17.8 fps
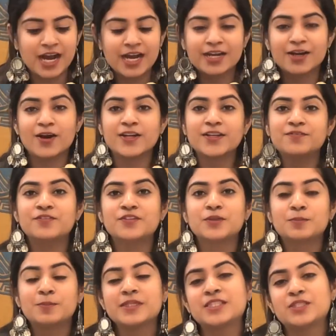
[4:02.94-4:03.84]
yeah, I got it
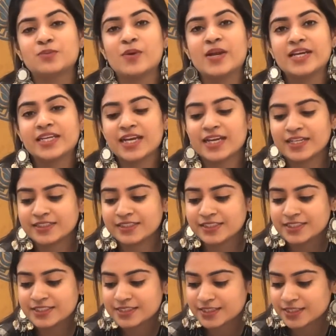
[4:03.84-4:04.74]
for rupees 20, and I
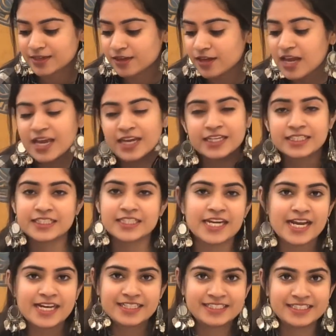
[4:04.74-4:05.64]
think it's a
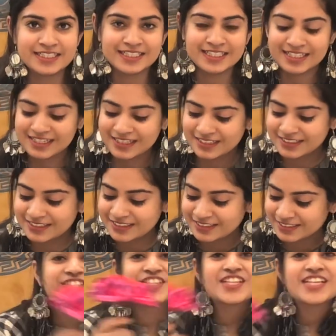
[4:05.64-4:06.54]
great deal.
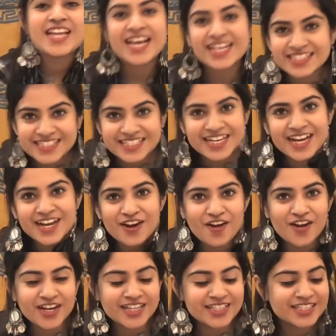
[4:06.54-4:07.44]
So the next thing I
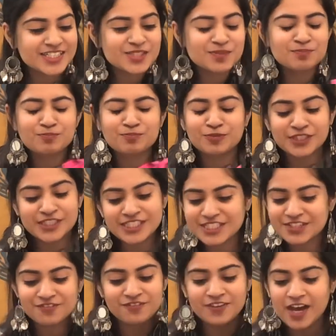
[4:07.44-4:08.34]
got are these
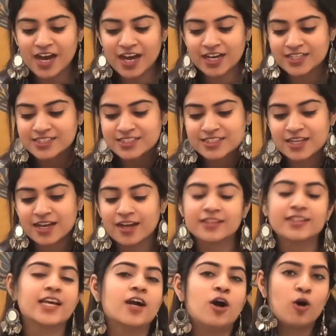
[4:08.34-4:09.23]
pretty flowers.
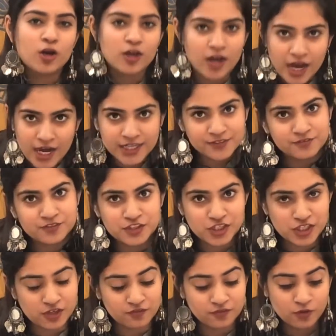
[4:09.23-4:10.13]
They're
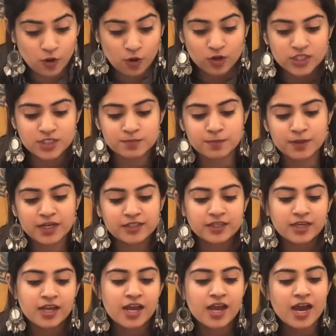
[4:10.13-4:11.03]
artificial, of course,
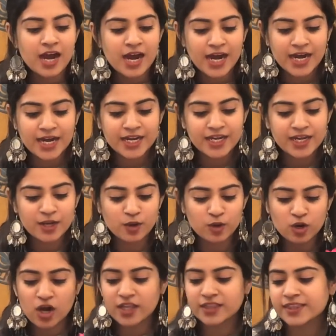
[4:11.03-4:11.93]
but I
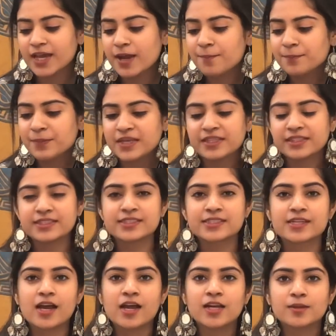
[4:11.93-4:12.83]
got them in
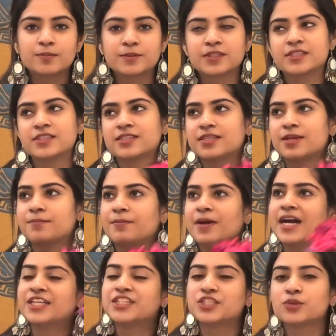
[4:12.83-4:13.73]
this color because they're
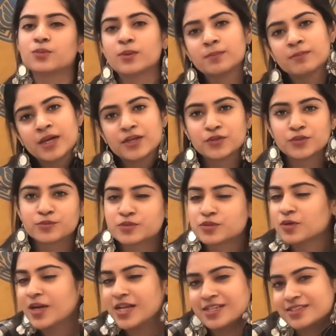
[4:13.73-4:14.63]
matching in my room,
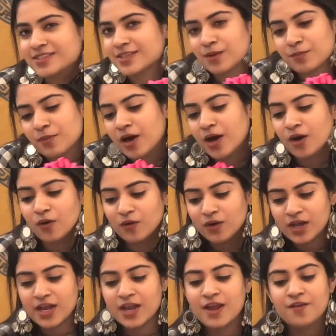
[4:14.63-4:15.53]
so I'll
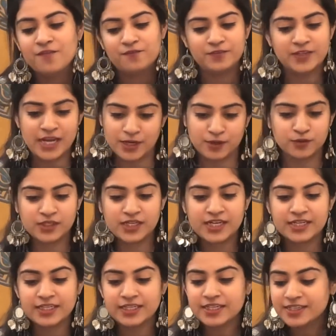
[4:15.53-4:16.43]
somehow
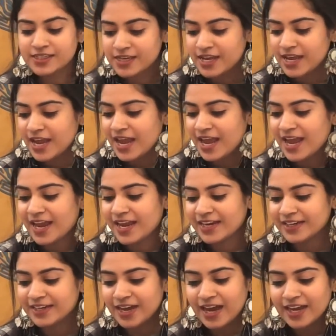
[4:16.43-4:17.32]
decorate it.
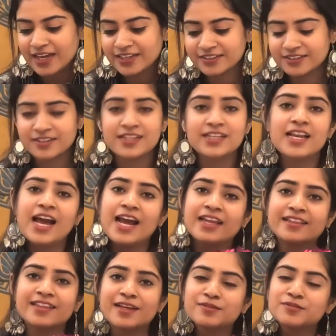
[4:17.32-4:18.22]
And I really
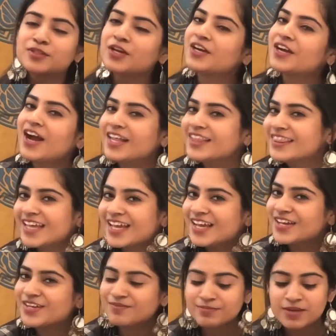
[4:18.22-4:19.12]
like them, so I got
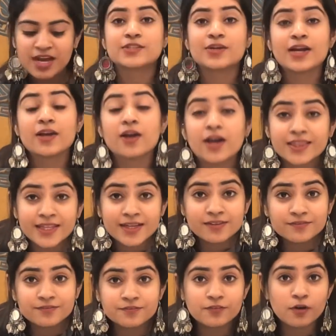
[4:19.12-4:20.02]
them. So I got
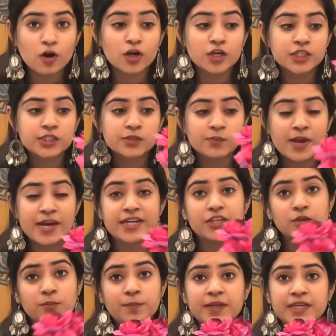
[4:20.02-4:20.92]
them for
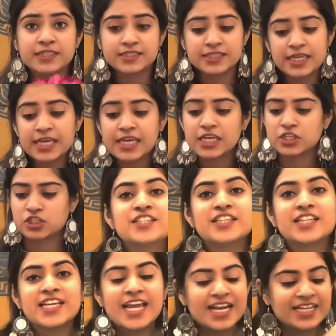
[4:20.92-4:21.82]
20 rupees each.
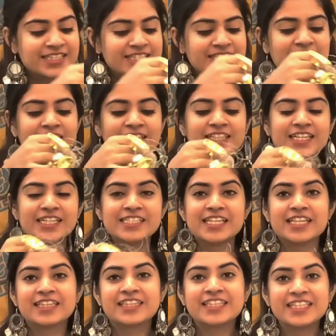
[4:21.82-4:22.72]
So the next thing are
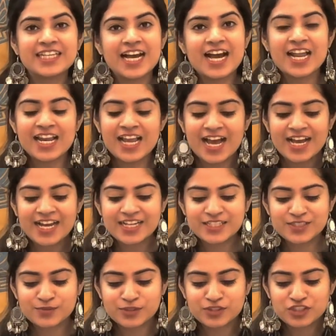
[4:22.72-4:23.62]
these diya
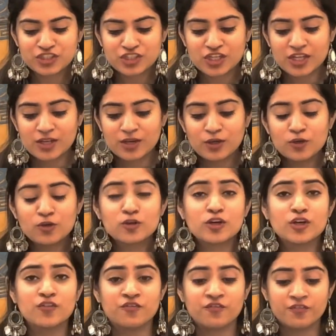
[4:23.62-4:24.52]
lights, which
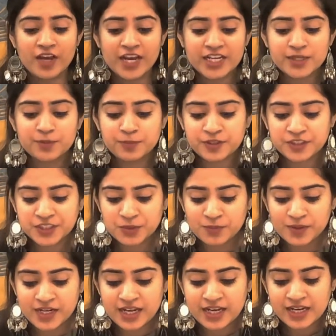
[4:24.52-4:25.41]
look very
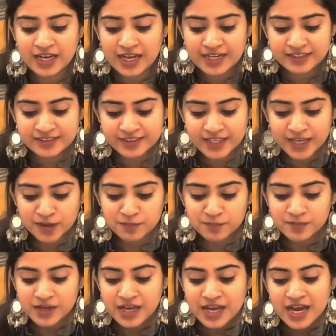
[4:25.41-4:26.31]
pretty when I light
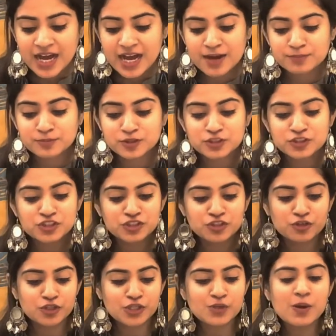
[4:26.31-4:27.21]
them. I'm going to
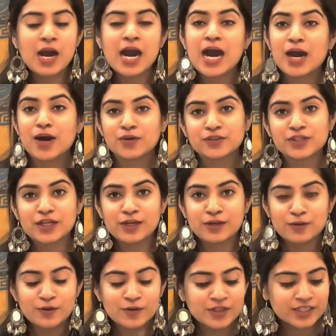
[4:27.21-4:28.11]
show you how
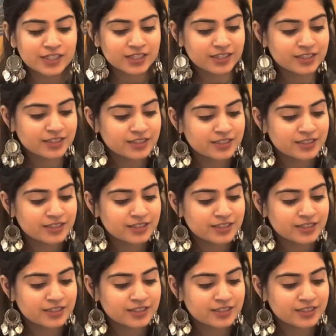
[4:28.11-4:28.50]
they look.